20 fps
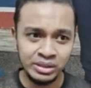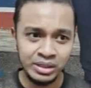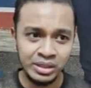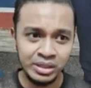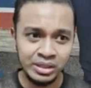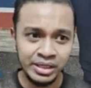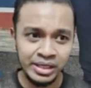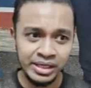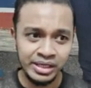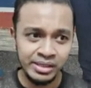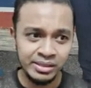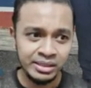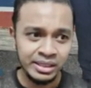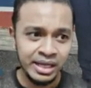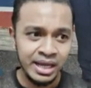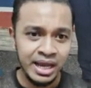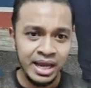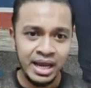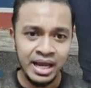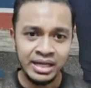Okay,
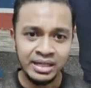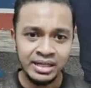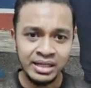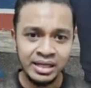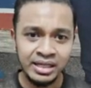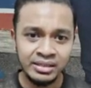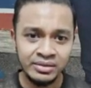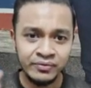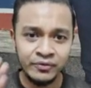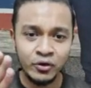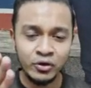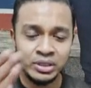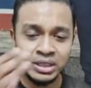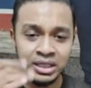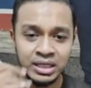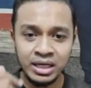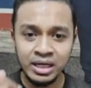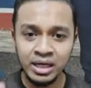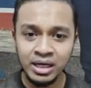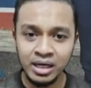and then for the
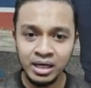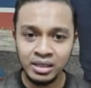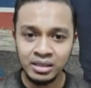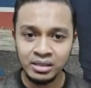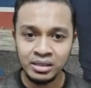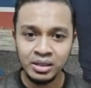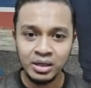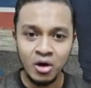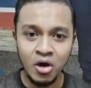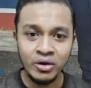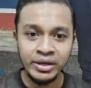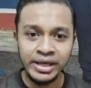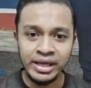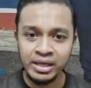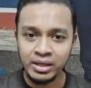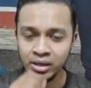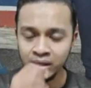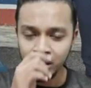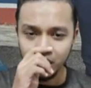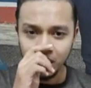car,
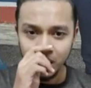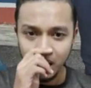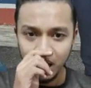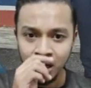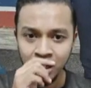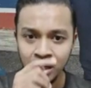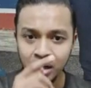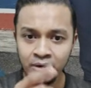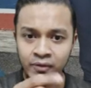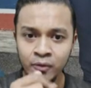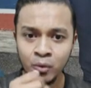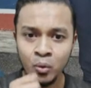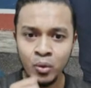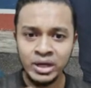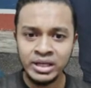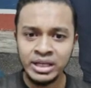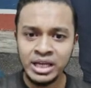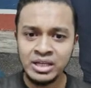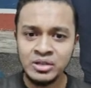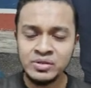okay,
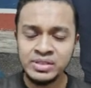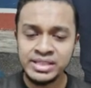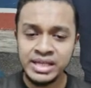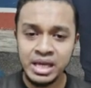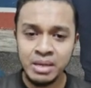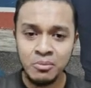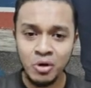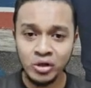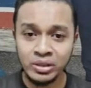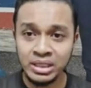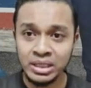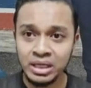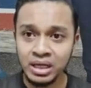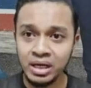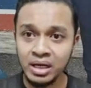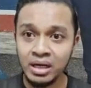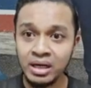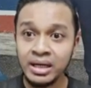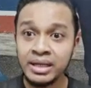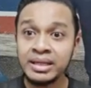what can you say about the
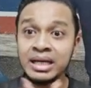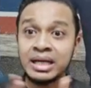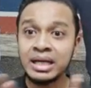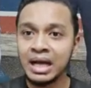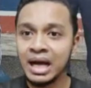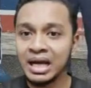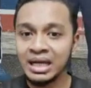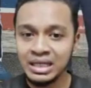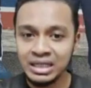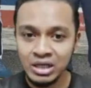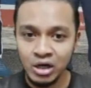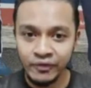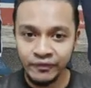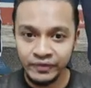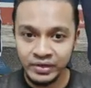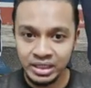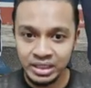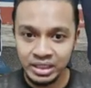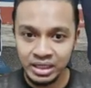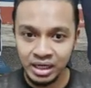car? The color
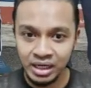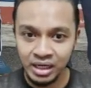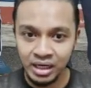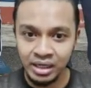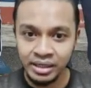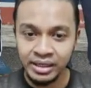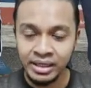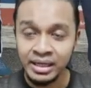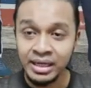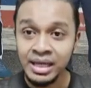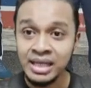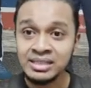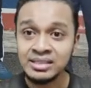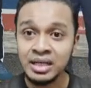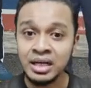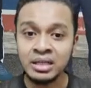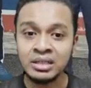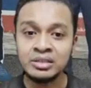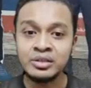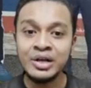of the car is
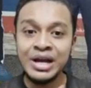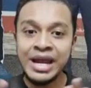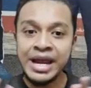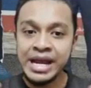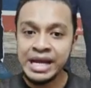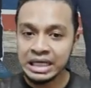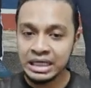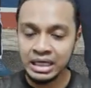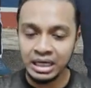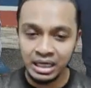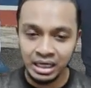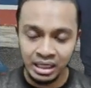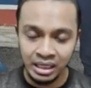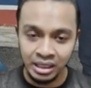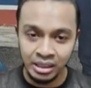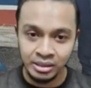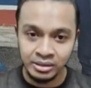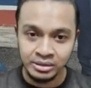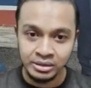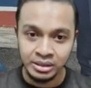a grey
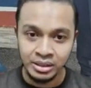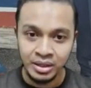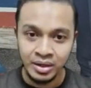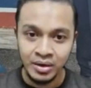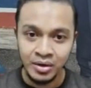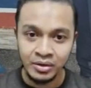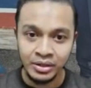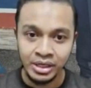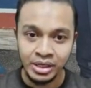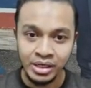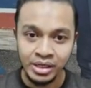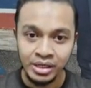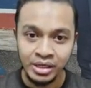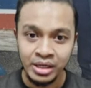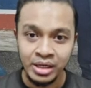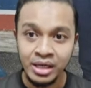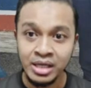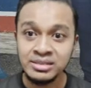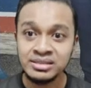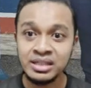car.
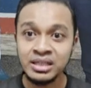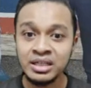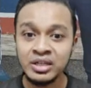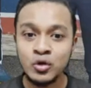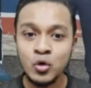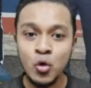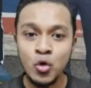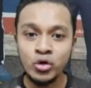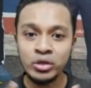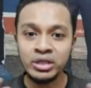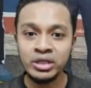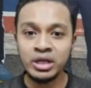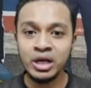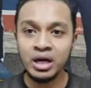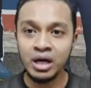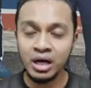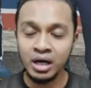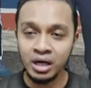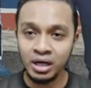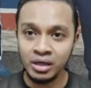Okay, it's a good
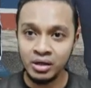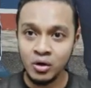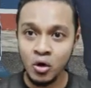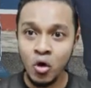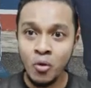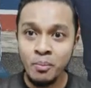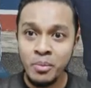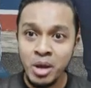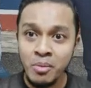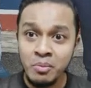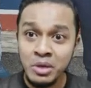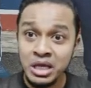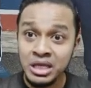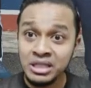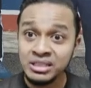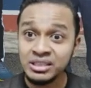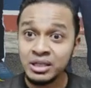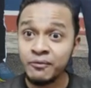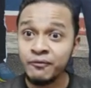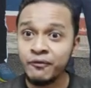car, or maybe
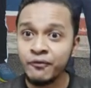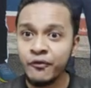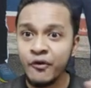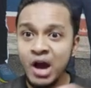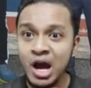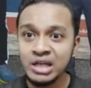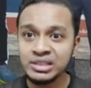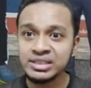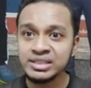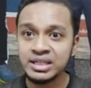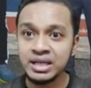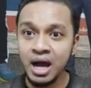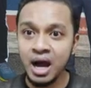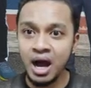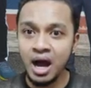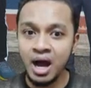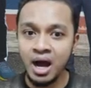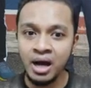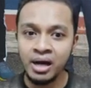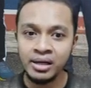it's a fast
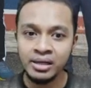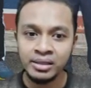car.